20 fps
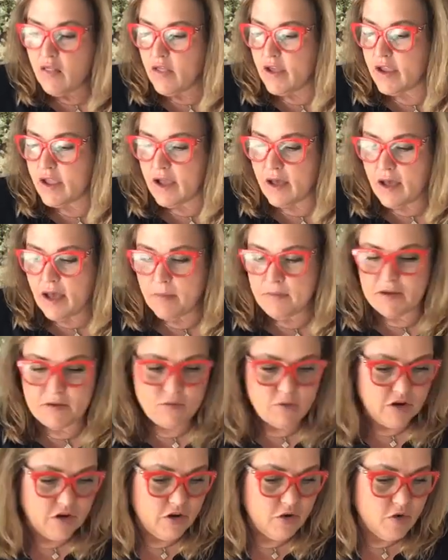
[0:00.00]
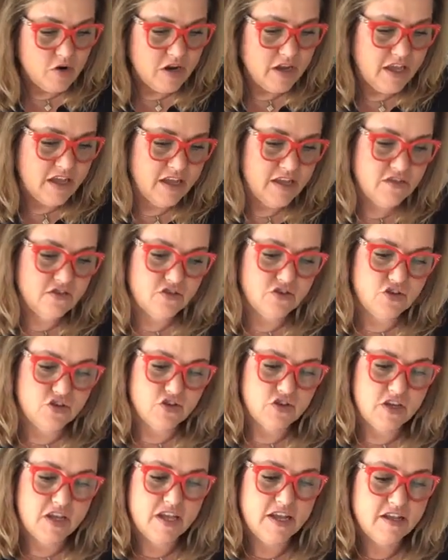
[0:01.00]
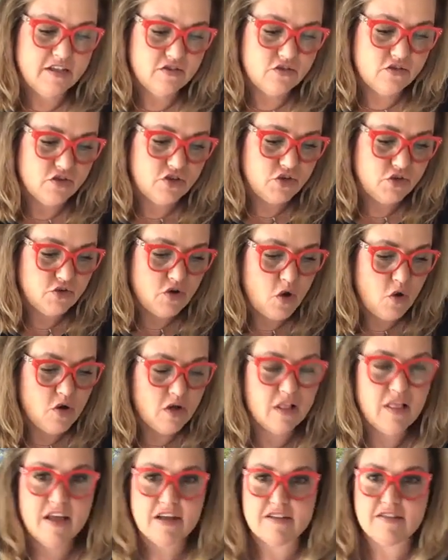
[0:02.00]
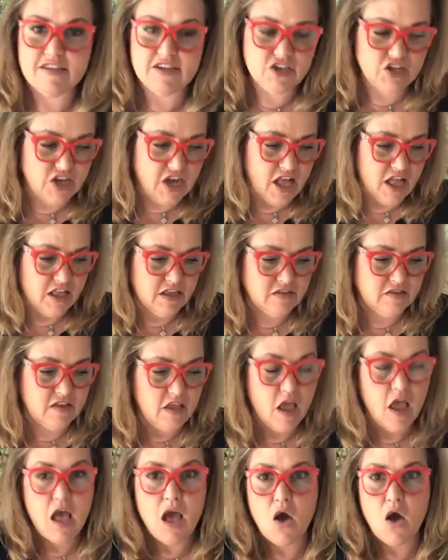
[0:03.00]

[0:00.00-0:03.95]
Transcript: Like, I mean, when you were kids, or do your kids, or do you go and collect seashells,